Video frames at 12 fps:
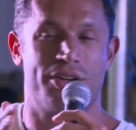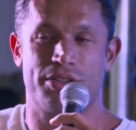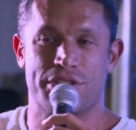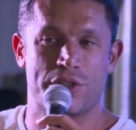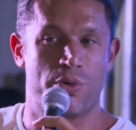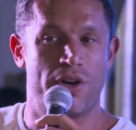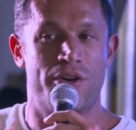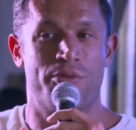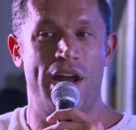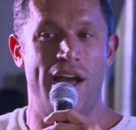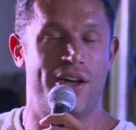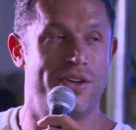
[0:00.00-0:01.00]
It'll squirt
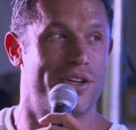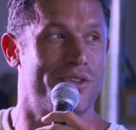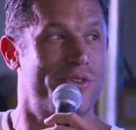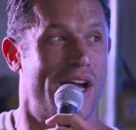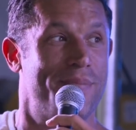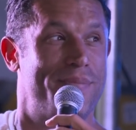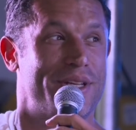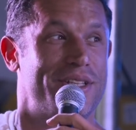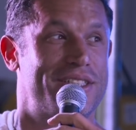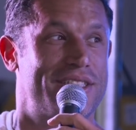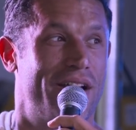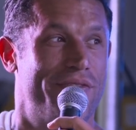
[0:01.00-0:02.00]
around, it'll try and
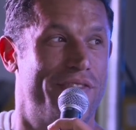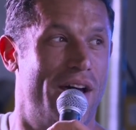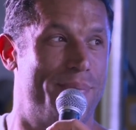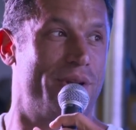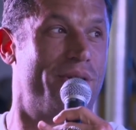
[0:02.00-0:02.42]
build itself up,